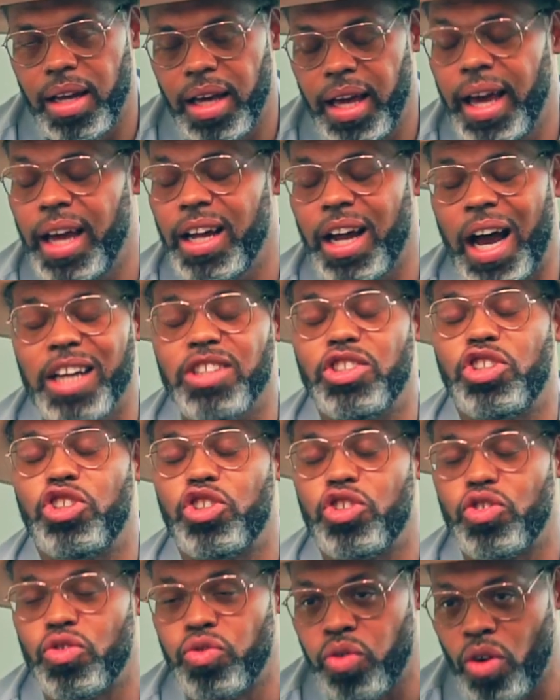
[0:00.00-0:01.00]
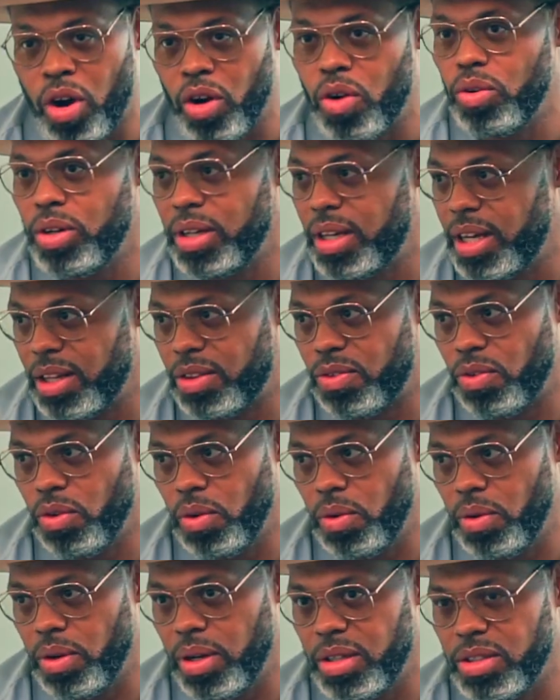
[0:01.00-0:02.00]
I struggled to get
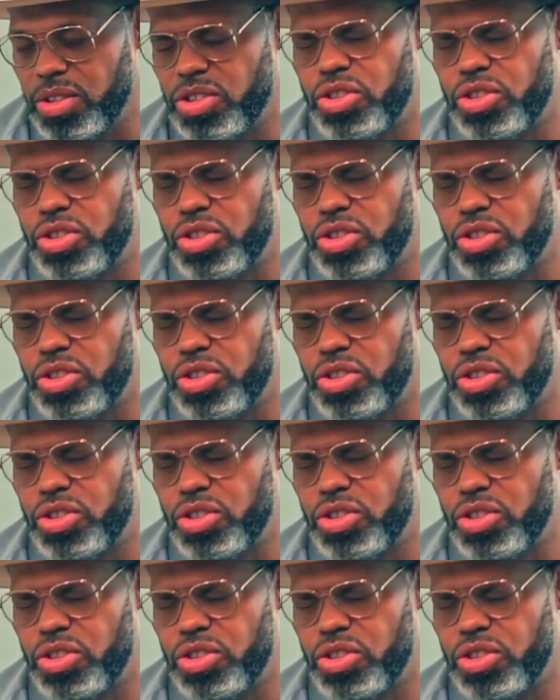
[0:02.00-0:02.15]
through it.